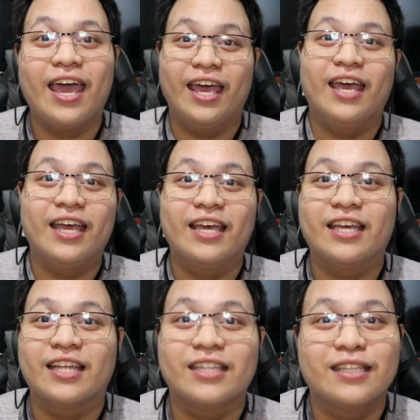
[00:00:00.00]

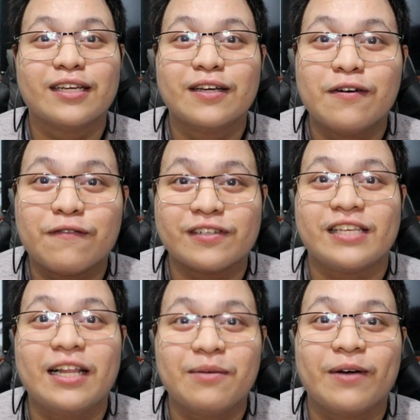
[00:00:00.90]
And for
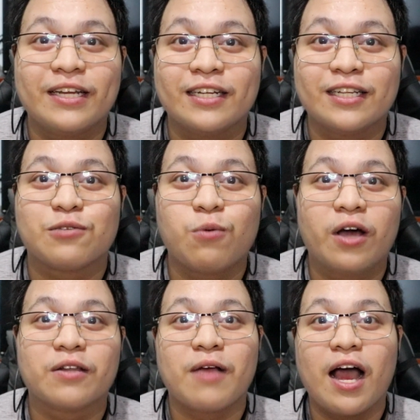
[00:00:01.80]
celebrating this
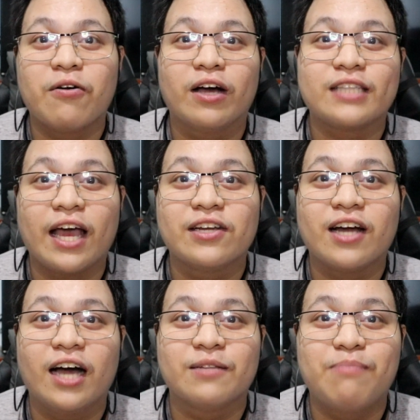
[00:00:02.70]
one, gagawa tayo
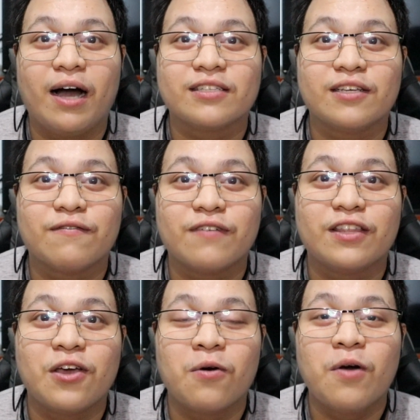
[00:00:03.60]
ng unboxing
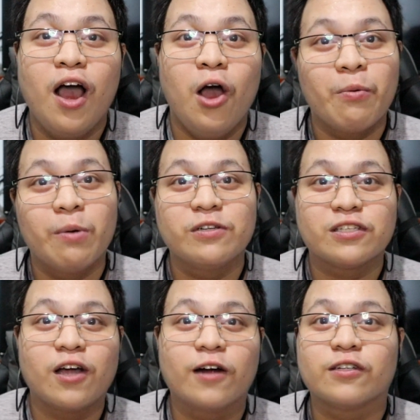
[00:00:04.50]
video. We will
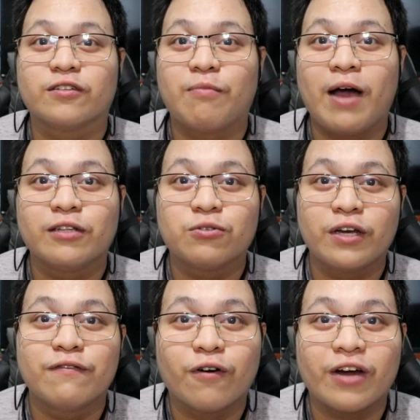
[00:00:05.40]
start on my
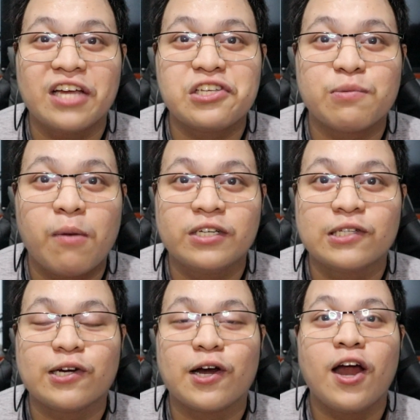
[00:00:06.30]
24-inch
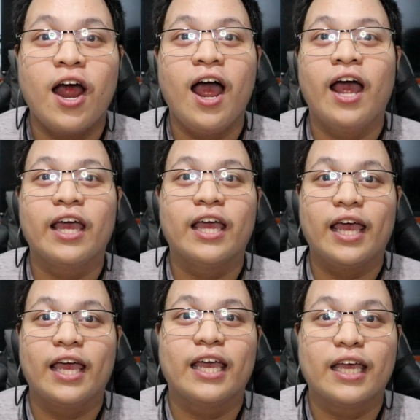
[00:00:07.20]
monitor
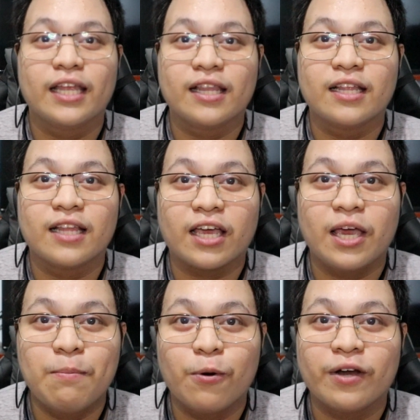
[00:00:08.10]
and the
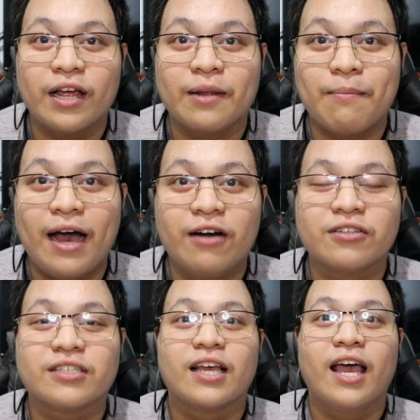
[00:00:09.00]
keyboard and the
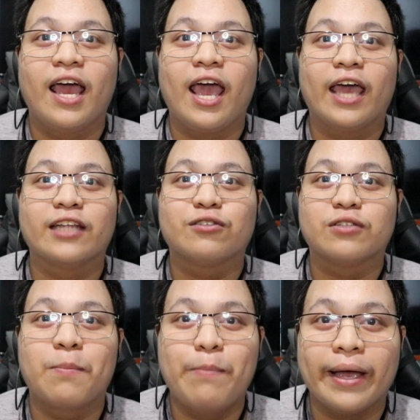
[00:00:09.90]
mouse and to
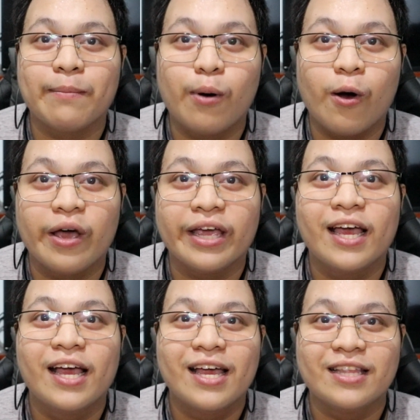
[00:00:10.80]
the big boy,
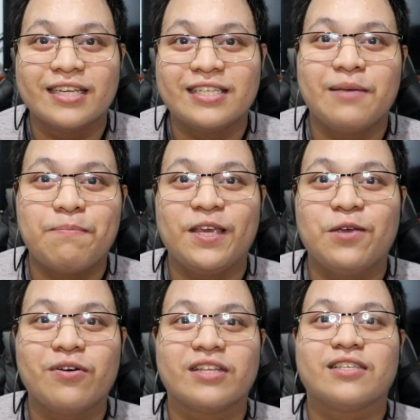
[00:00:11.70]
the
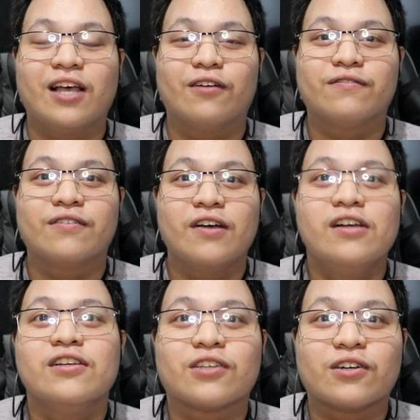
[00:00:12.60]
CPU itself.
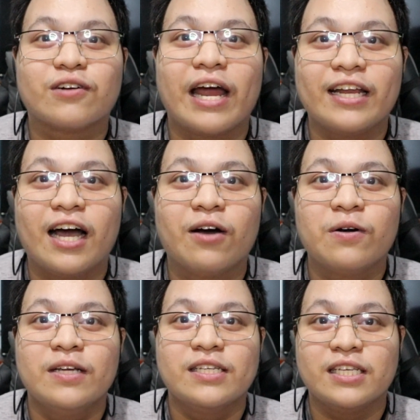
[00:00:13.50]
So right
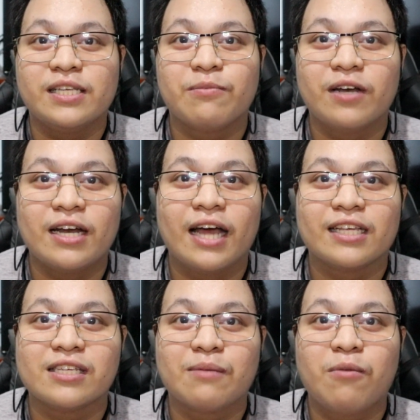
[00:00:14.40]
now, sisimulan
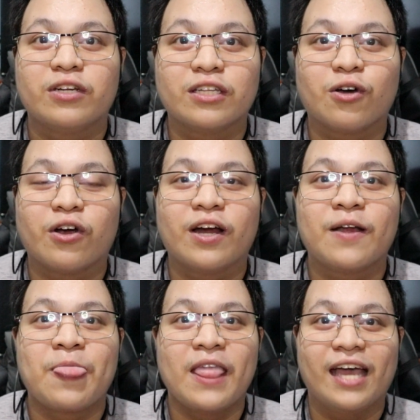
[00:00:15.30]
natin sa monitor
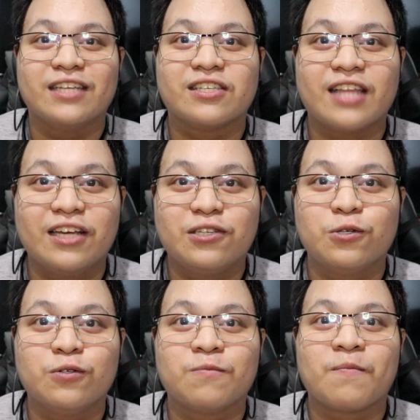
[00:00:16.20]
and stay
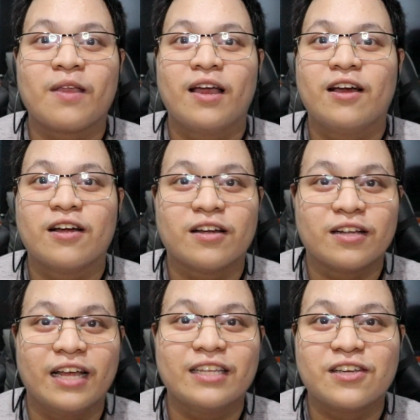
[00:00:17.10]
tuned.
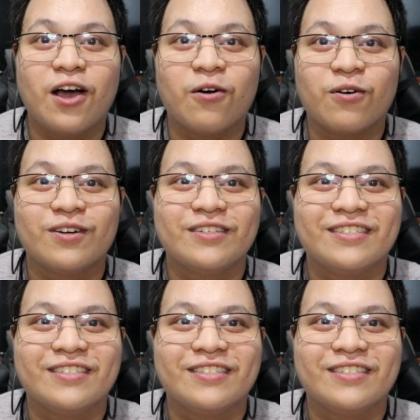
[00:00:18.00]
Let's go.